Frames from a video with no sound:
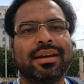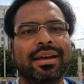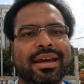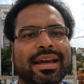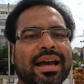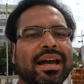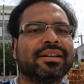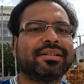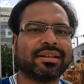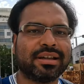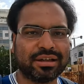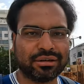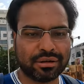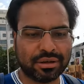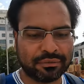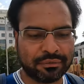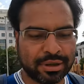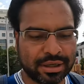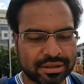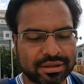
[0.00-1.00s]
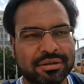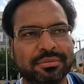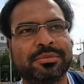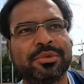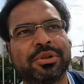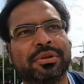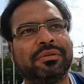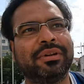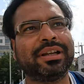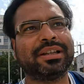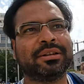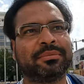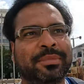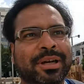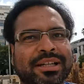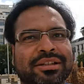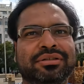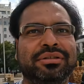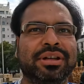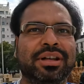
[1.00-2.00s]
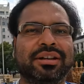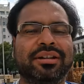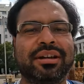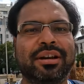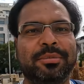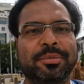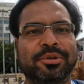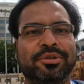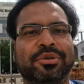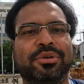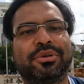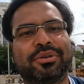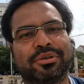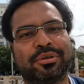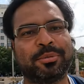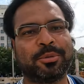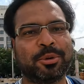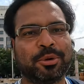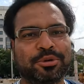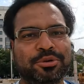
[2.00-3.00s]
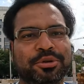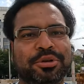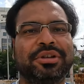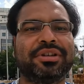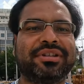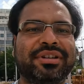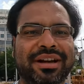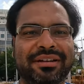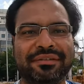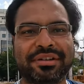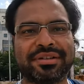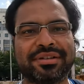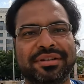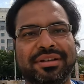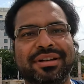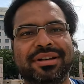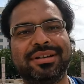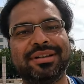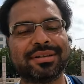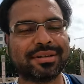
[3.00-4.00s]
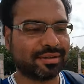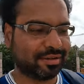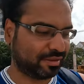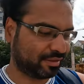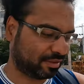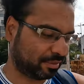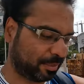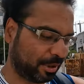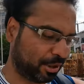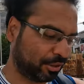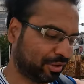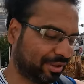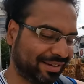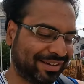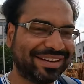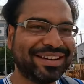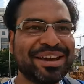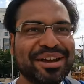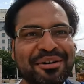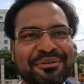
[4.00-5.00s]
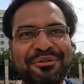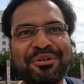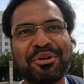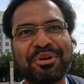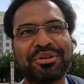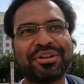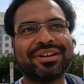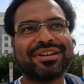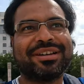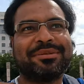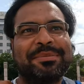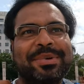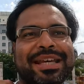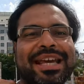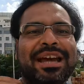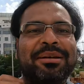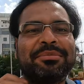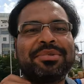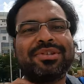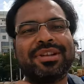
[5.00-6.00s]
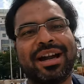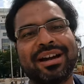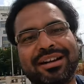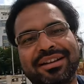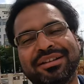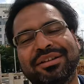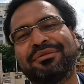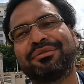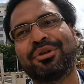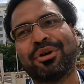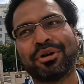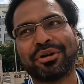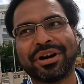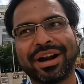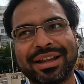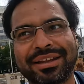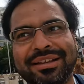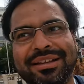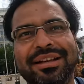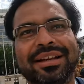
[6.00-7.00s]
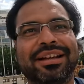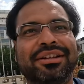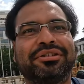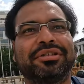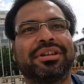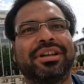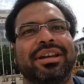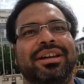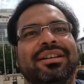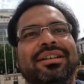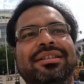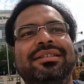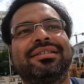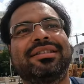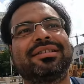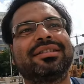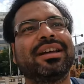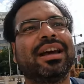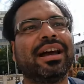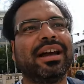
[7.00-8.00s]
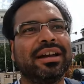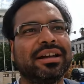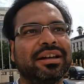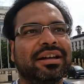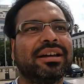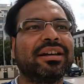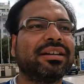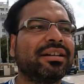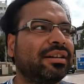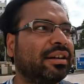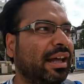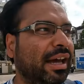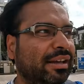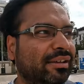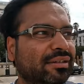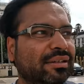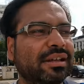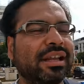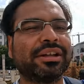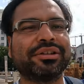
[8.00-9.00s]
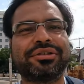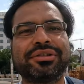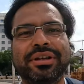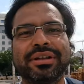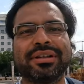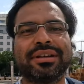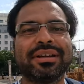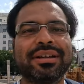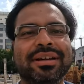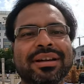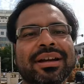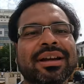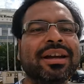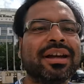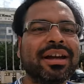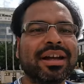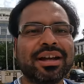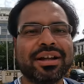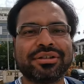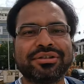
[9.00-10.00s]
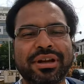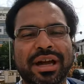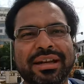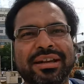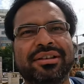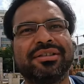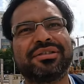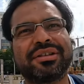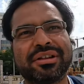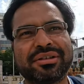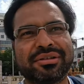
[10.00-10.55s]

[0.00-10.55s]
Hey guys, hello and welcome back to another episode of the Portugal Travel Series. It's about 4:30 p.m. starting the vlog rather late today. Just had a nice lunch at a Chinese